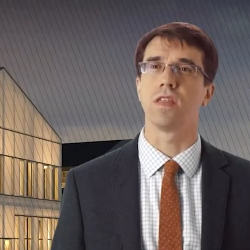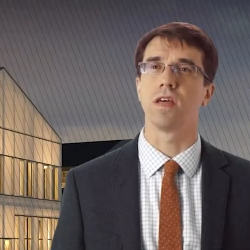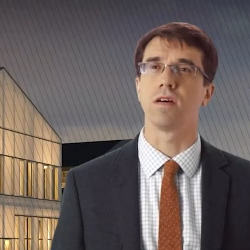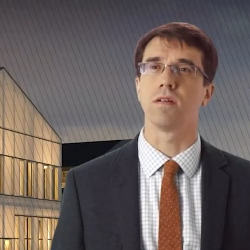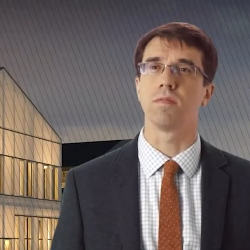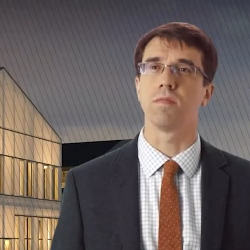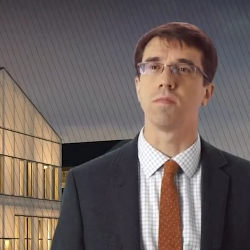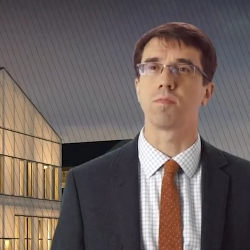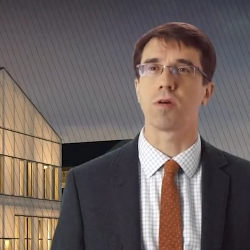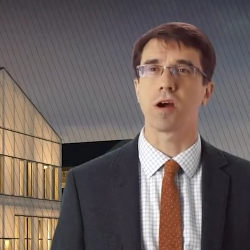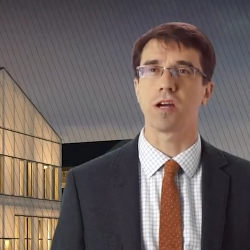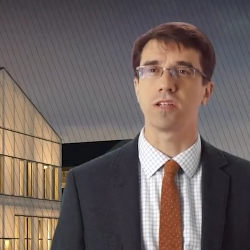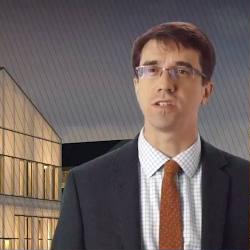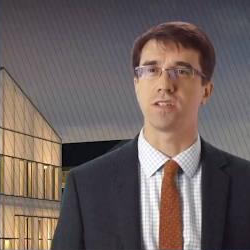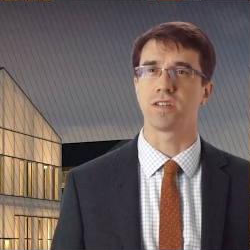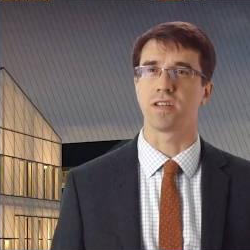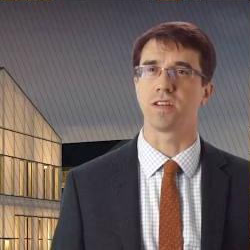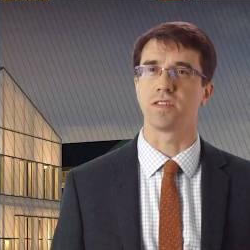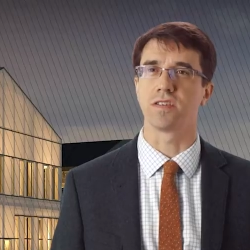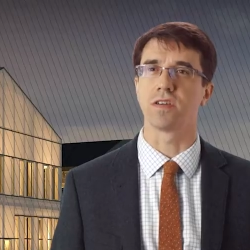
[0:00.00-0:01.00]
the
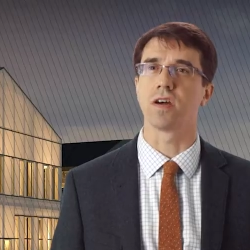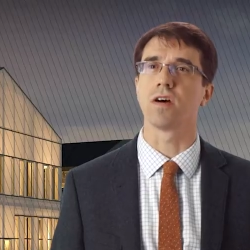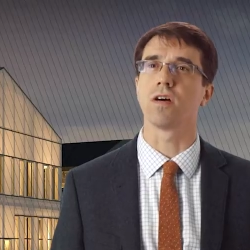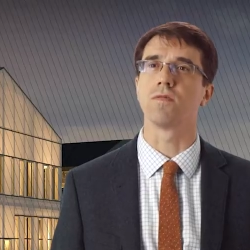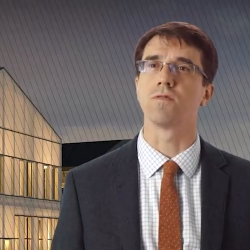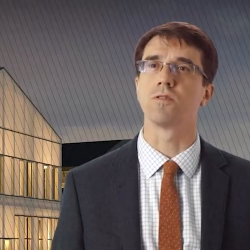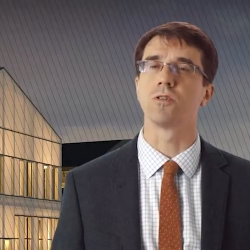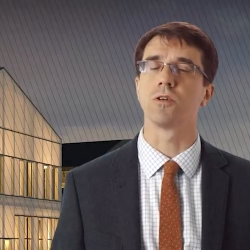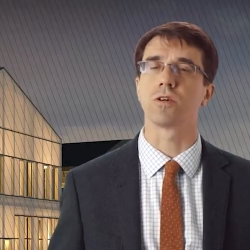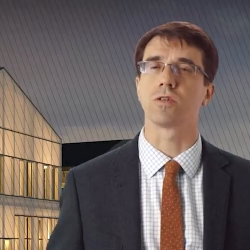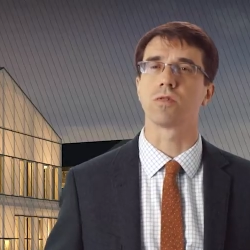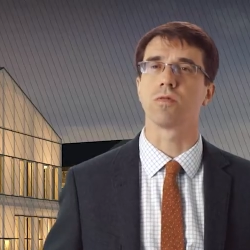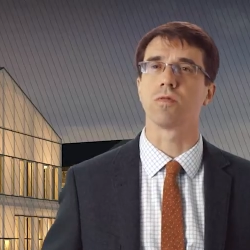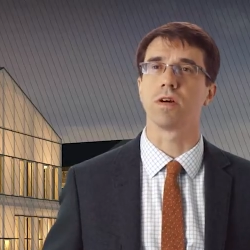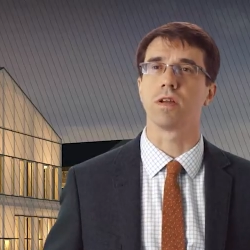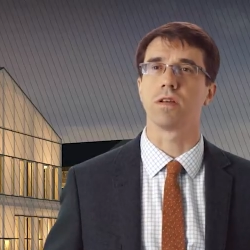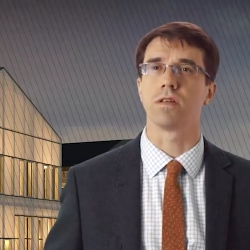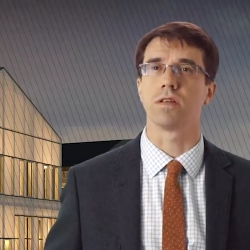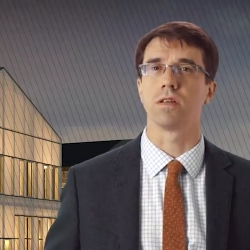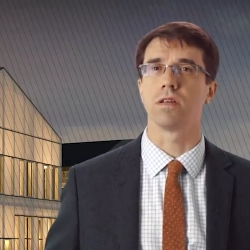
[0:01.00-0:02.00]
project itself, took
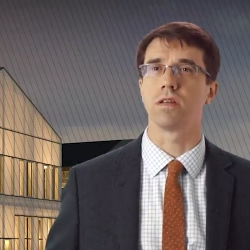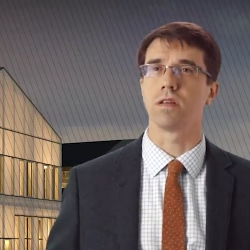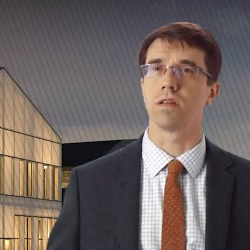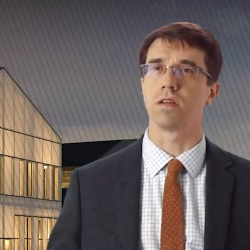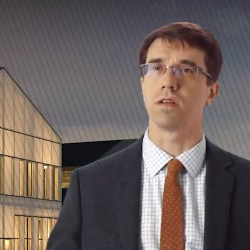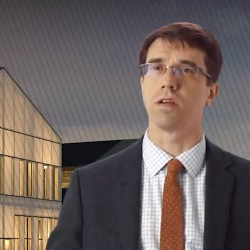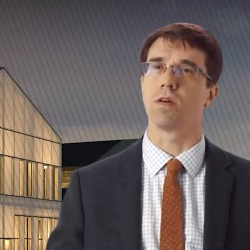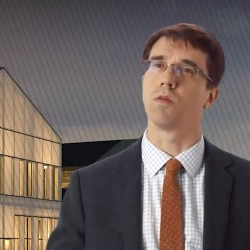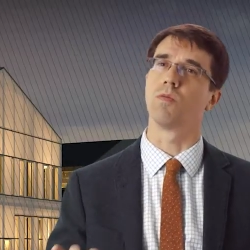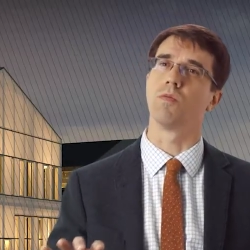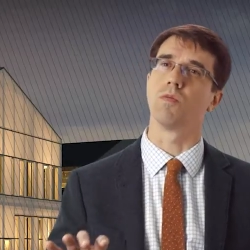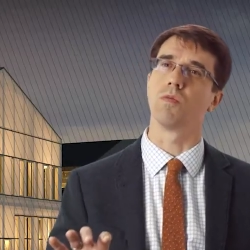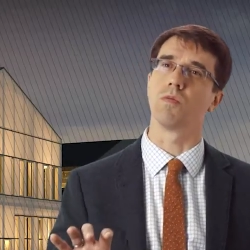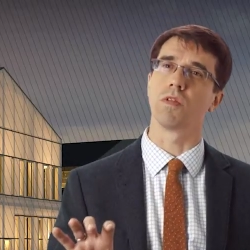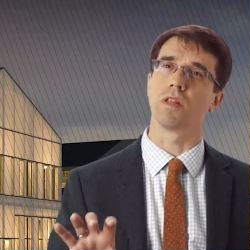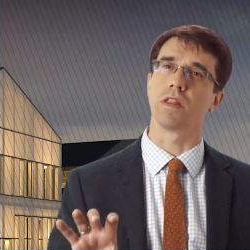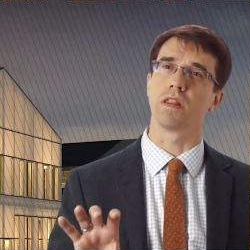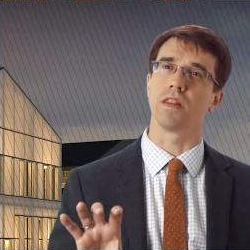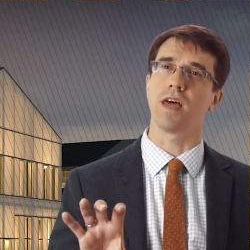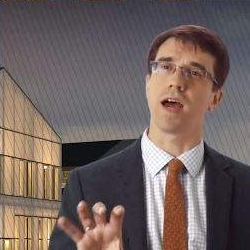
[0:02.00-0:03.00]

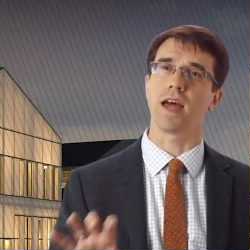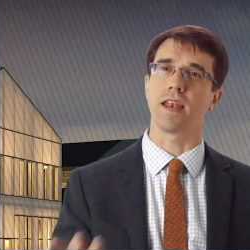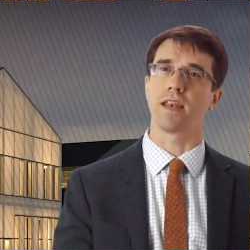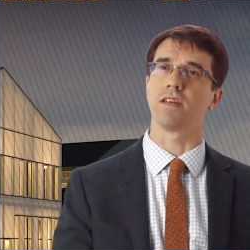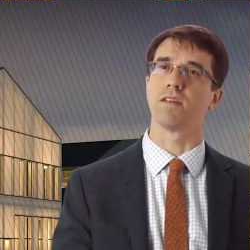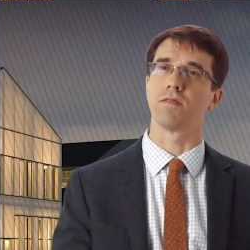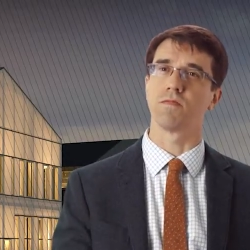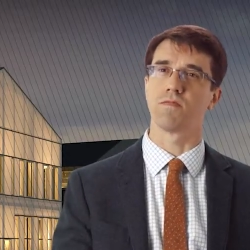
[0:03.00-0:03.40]
that